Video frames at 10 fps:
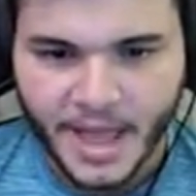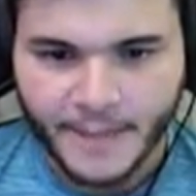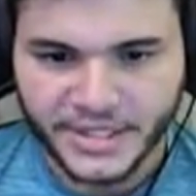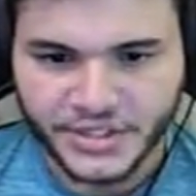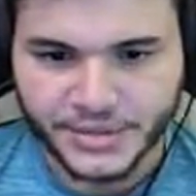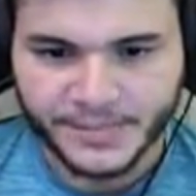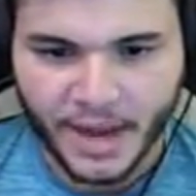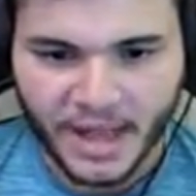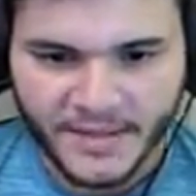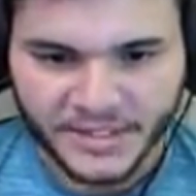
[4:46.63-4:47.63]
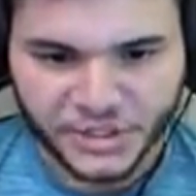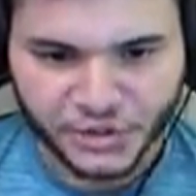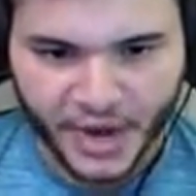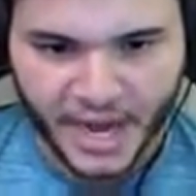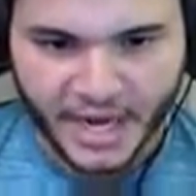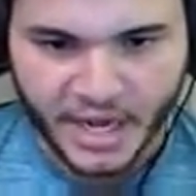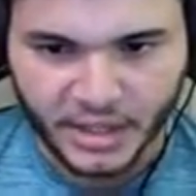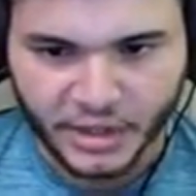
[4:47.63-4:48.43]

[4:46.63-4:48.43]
I bet you it's probably this train, huh?